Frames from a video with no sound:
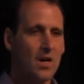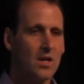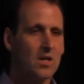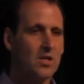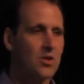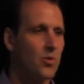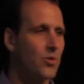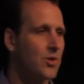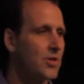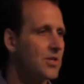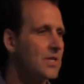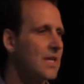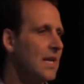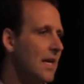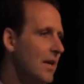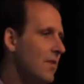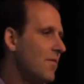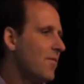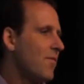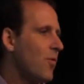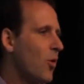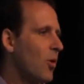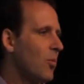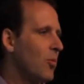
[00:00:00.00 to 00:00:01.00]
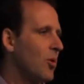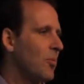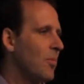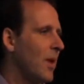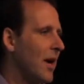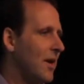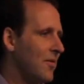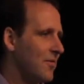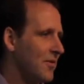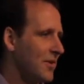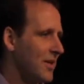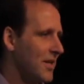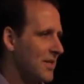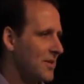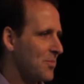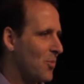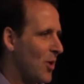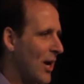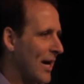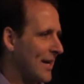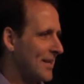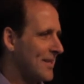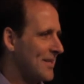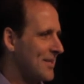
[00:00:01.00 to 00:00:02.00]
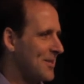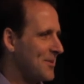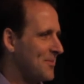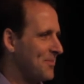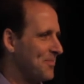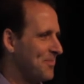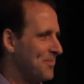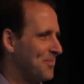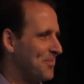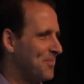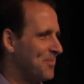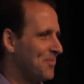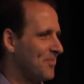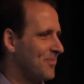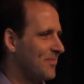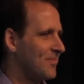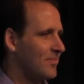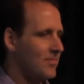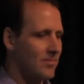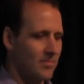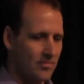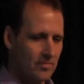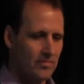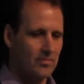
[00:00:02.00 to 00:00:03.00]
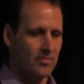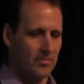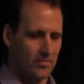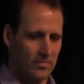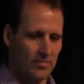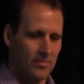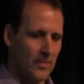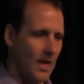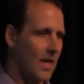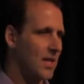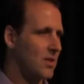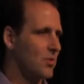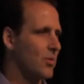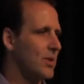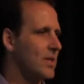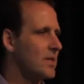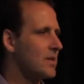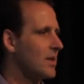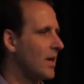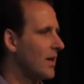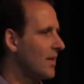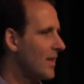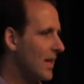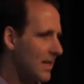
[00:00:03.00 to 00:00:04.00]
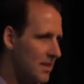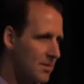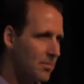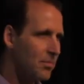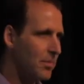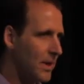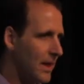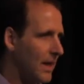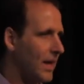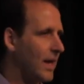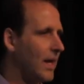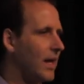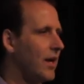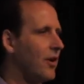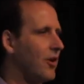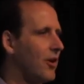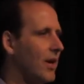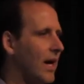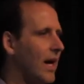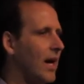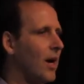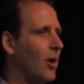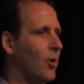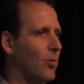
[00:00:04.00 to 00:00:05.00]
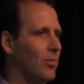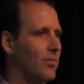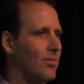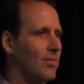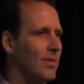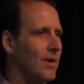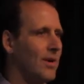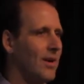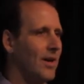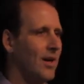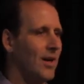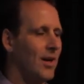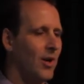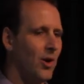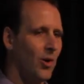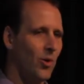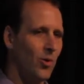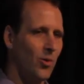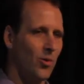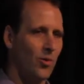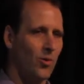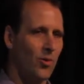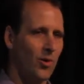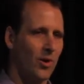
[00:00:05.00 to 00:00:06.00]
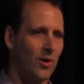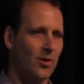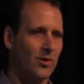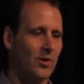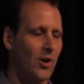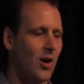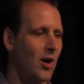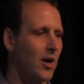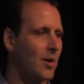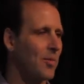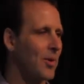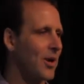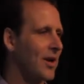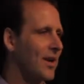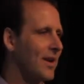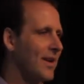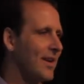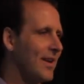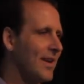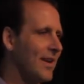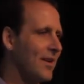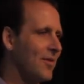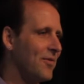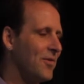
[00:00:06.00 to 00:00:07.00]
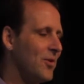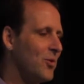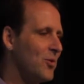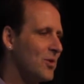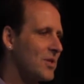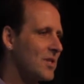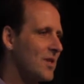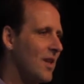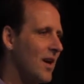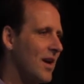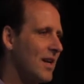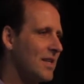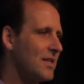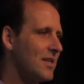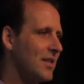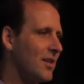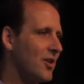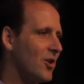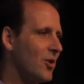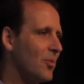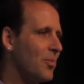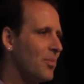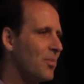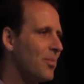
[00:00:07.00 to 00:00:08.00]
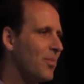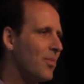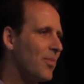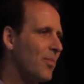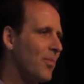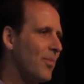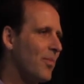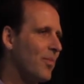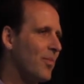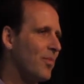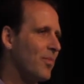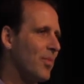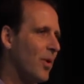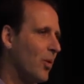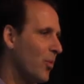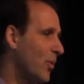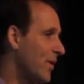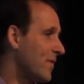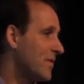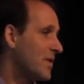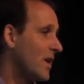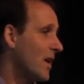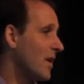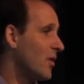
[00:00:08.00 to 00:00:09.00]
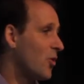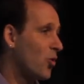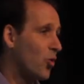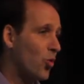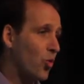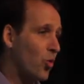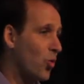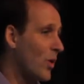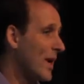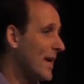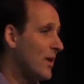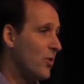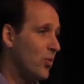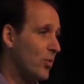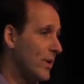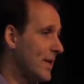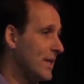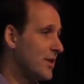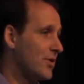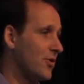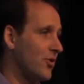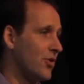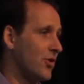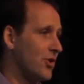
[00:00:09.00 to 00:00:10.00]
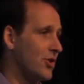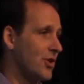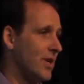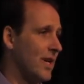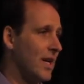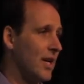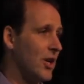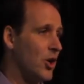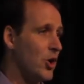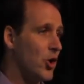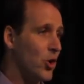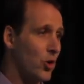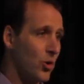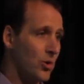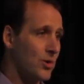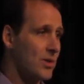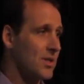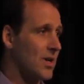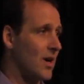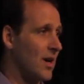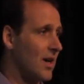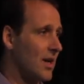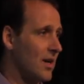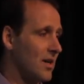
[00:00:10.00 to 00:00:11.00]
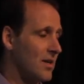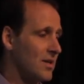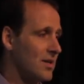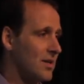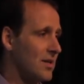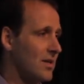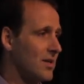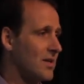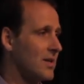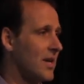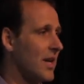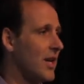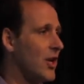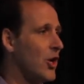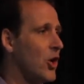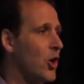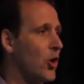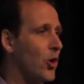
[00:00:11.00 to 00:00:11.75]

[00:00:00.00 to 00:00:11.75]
So there's informal mindfulness practice. As we said, that's being here now. I'll talk about it in a few slides here, but we've done great research in neurosciences and